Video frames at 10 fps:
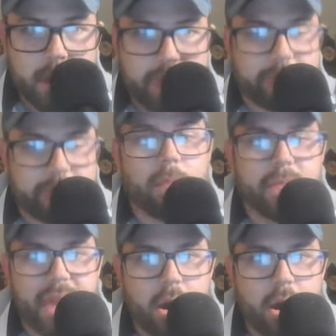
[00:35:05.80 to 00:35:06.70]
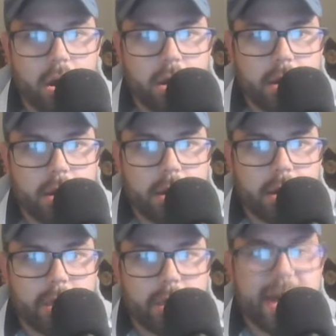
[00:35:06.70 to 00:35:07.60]
From there,
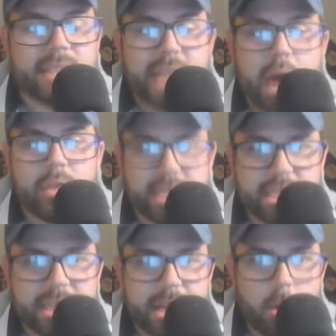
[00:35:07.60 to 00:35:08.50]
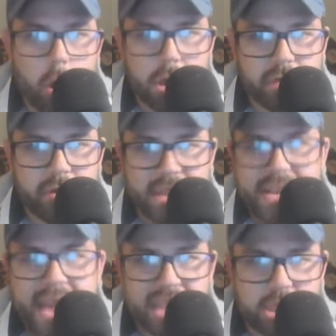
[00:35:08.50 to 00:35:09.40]
that's how the seeding works for the
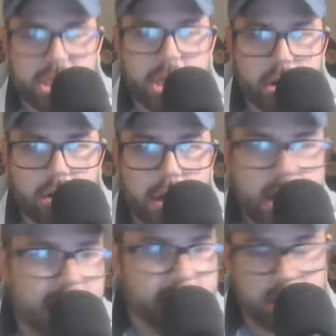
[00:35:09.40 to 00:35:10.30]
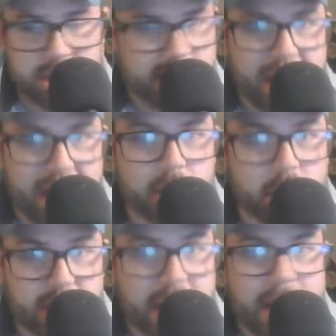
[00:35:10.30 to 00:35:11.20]
next year. If there's an expansion
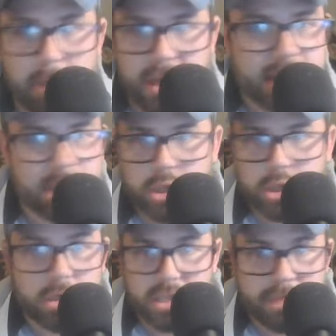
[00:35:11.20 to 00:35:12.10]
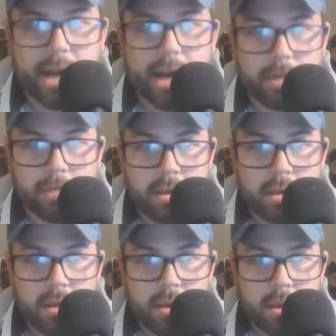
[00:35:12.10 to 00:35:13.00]
side in MLS, it starts at the bottom.
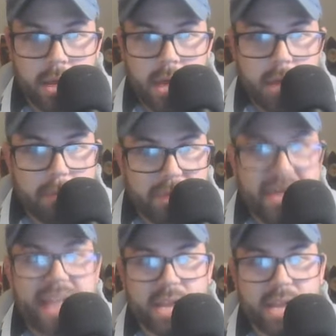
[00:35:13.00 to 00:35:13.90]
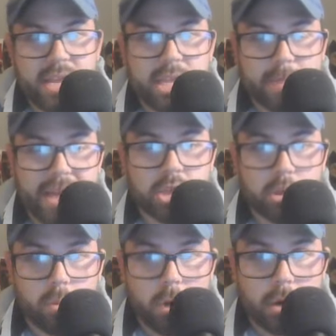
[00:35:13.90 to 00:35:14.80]
But that's how the
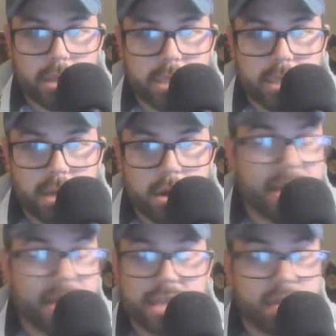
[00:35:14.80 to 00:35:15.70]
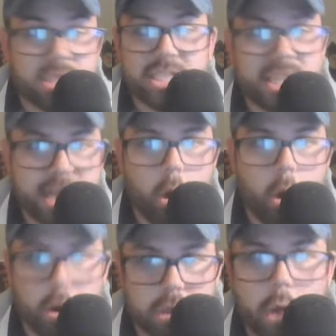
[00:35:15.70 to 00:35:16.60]
expansion works, or that's how the seeding
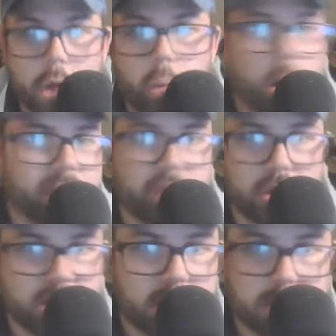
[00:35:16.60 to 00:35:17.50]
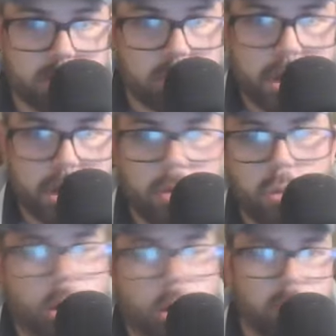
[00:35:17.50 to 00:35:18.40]
works. You know, one versus, you know,
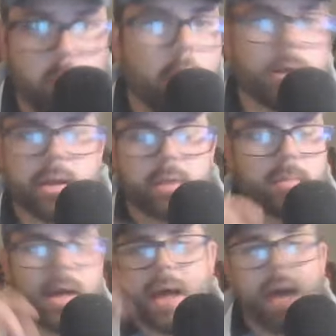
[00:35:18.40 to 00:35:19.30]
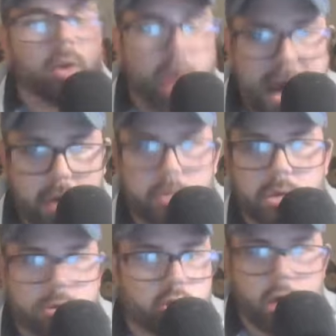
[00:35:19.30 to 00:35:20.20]
one, you know, I don't know how it would
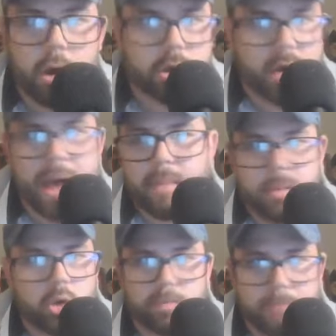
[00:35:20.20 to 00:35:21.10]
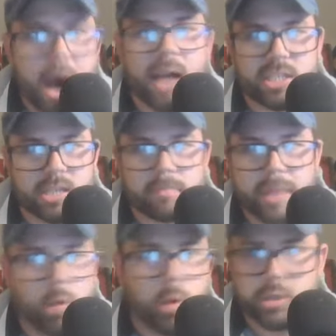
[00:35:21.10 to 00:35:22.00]
draw into a hat. Maybe do pots and
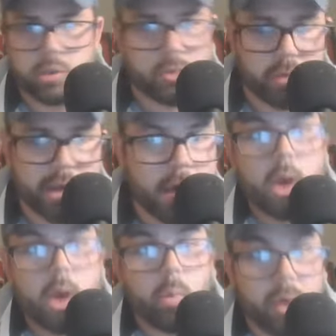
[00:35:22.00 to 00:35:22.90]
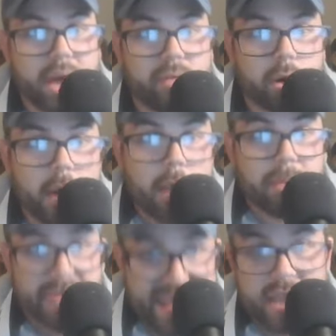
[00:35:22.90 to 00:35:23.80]
pick 1, 2, 3, whatever.
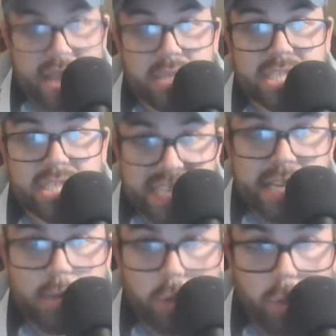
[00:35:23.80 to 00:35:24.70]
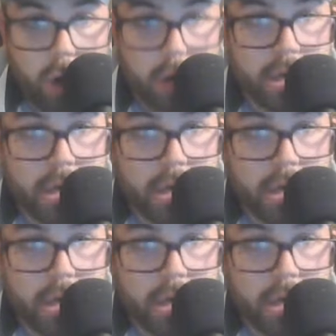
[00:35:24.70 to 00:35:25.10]
But that's how the seeding would work.